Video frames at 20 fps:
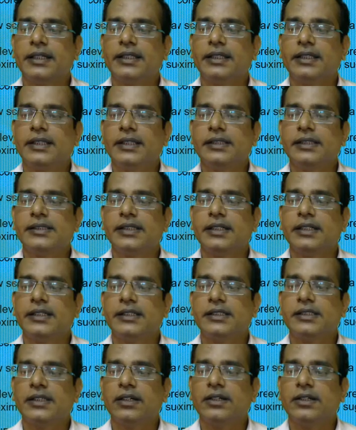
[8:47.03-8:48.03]
This
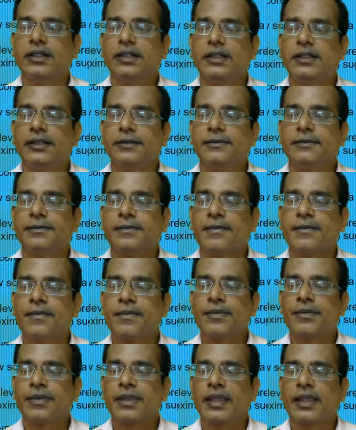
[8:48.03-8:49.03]
disorder
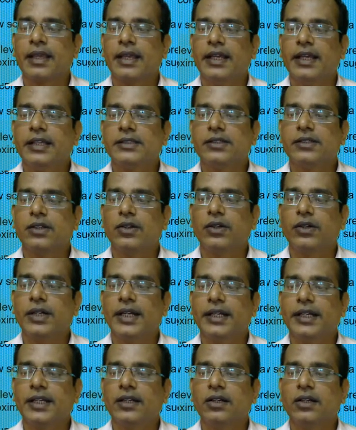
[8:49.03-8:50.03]
is
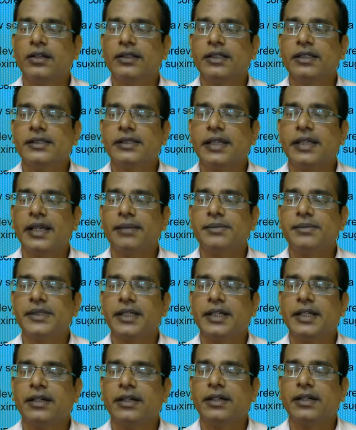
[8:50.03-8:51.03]
located on the same
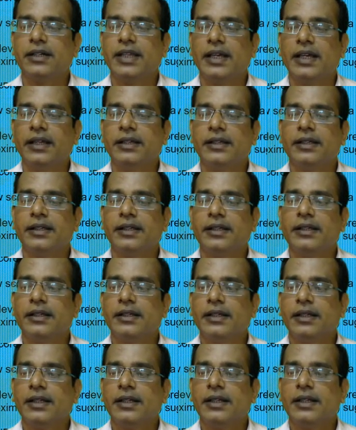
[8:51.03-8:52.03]
side of the
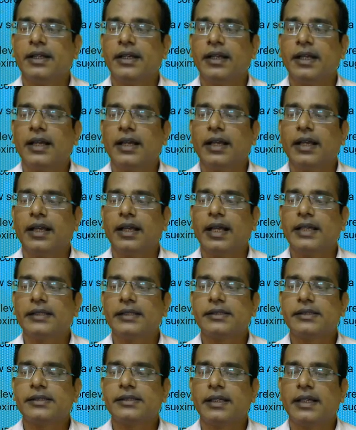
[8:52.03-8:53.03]

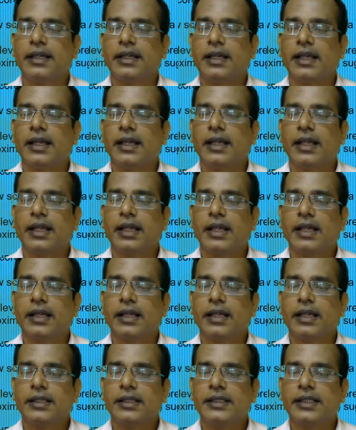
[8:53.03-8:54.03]
as
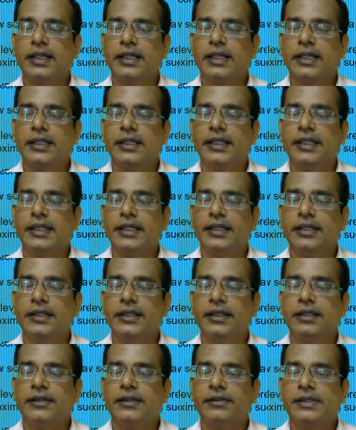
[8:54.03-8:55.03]
the
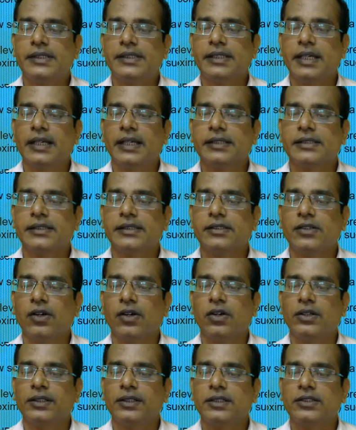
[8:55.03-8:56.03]
ear, which has
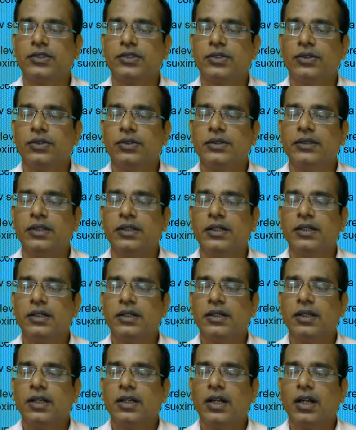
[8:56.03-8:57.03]
not shown
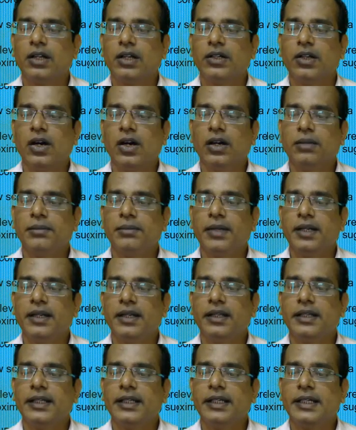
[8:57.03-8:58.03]

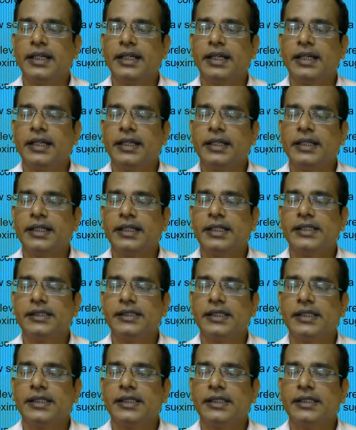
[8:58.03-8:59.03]
normal
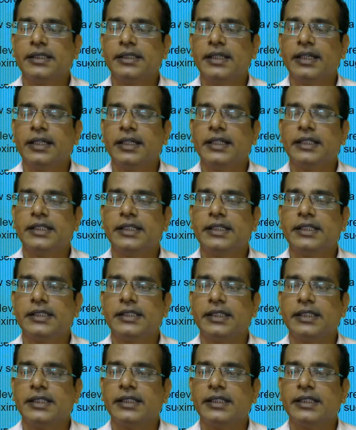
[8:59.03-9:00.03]
increases in the
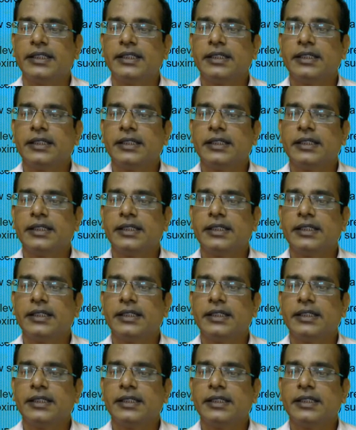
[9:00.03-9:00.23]
intensity.